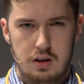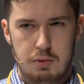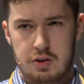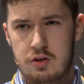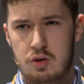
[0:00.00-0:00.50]

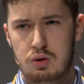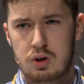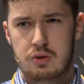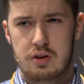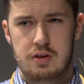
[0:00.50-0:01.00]
But
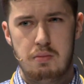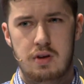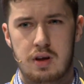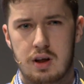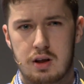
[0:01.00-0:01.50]
tutorials are
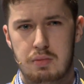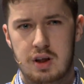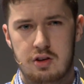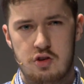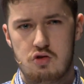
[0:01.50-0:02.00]
something that can be
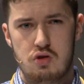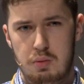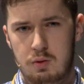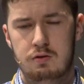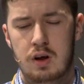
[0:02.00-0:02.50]

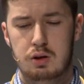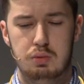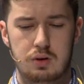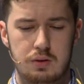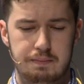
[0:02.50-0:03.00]
extremely
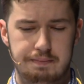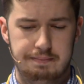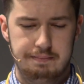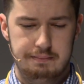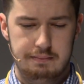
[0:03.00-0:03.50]
valuable.
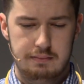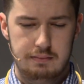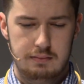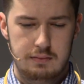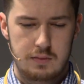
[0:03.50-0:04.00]

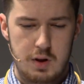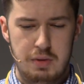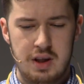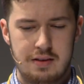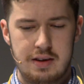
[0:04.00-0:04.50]
It
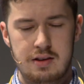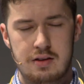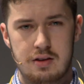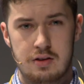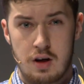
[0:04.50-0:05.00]
makes
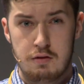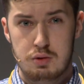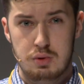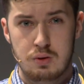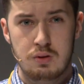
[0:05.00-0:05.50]
things
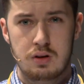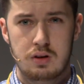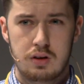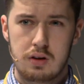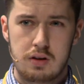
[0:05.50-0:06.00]
discoverable,
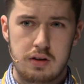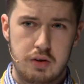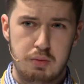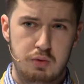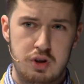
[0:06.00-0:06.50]

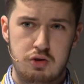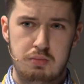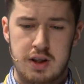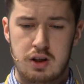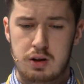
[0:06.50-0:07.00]
some of which
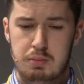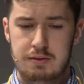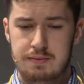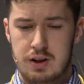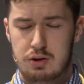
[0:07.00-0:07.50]
may only be
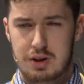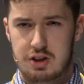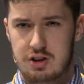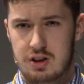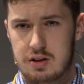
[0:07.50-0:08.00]
found by
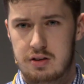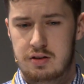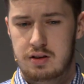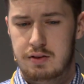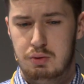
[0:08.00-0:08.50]

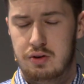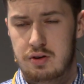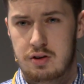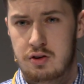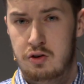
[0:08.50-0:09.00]
chance if there
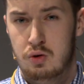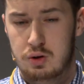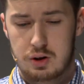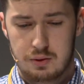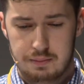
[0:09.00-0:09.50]
wasn't a
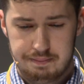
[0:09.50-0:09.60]
tutorial.